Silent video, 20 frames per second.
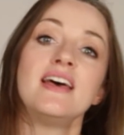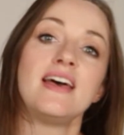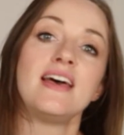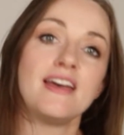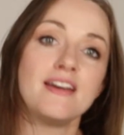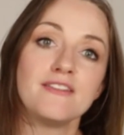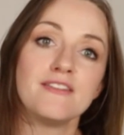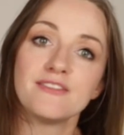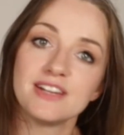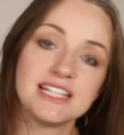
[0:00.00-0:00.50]

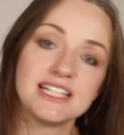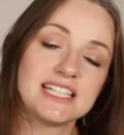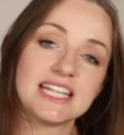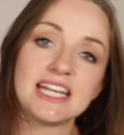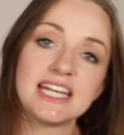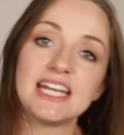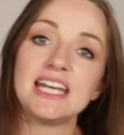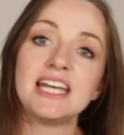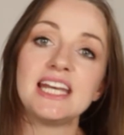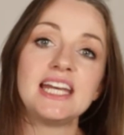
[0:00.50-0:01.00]
every
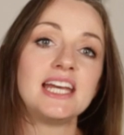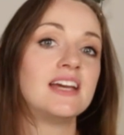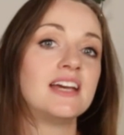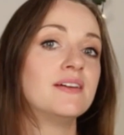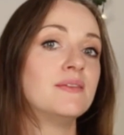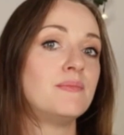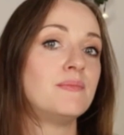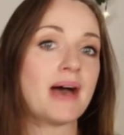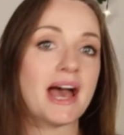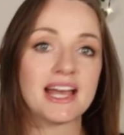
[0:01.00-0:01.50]
day,
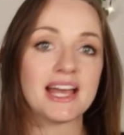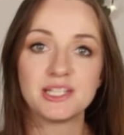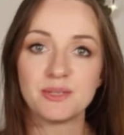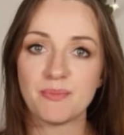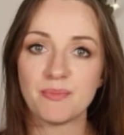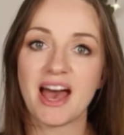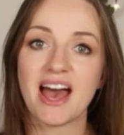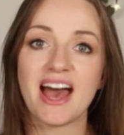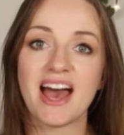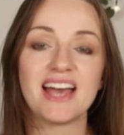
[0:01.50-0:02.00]
back to
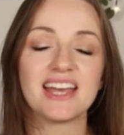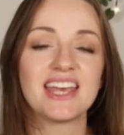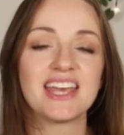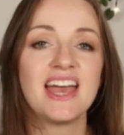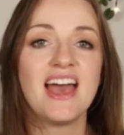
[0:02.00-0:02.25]
back.